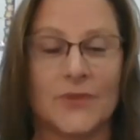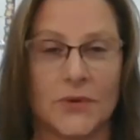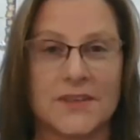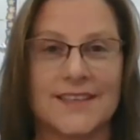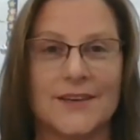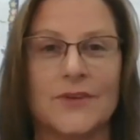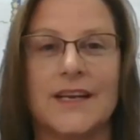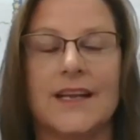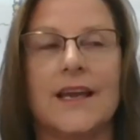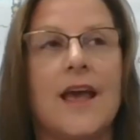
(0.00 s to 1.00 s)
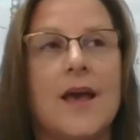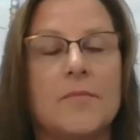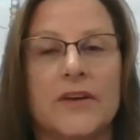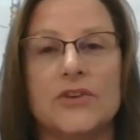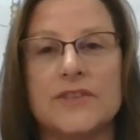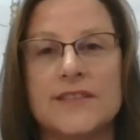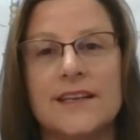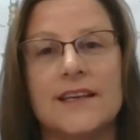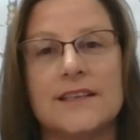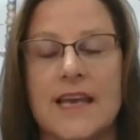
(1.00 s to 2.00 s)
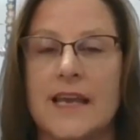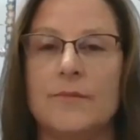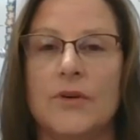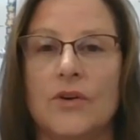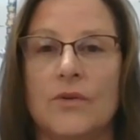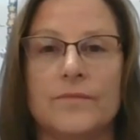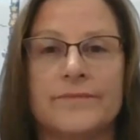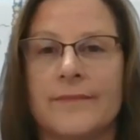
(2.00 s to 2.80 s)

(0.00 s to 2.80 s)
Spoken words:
focused on reading, but you're sitting at a table,